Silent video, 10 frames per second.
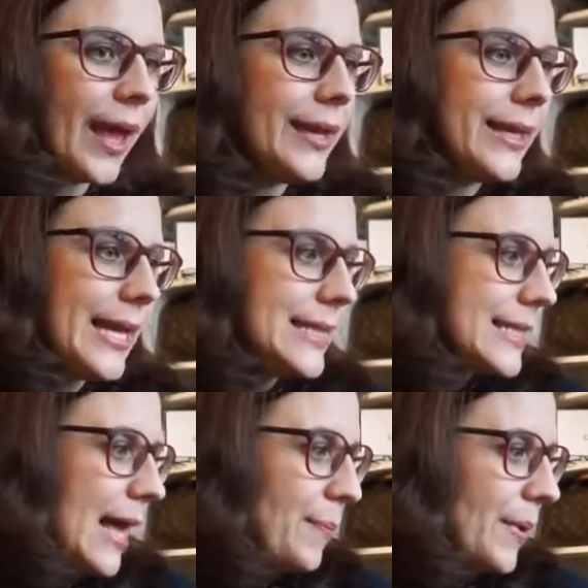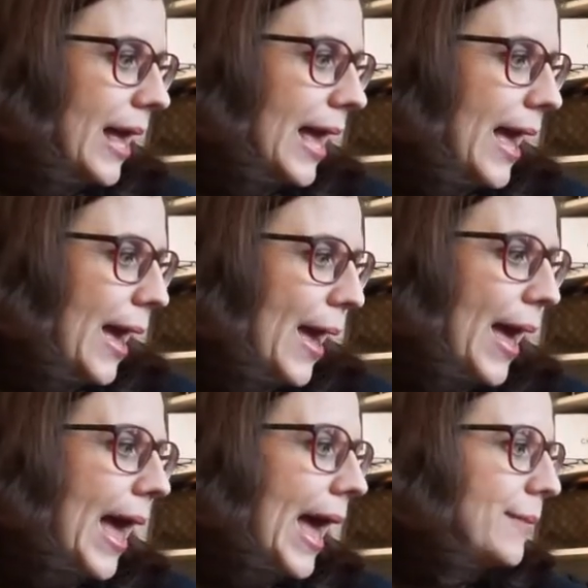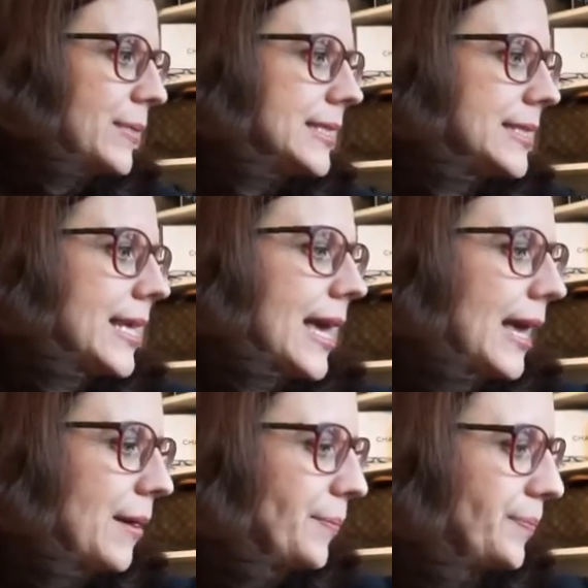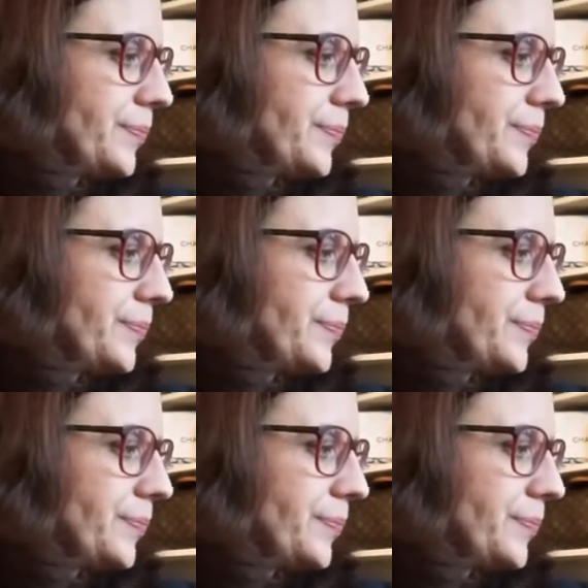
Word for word: next up uh, I must say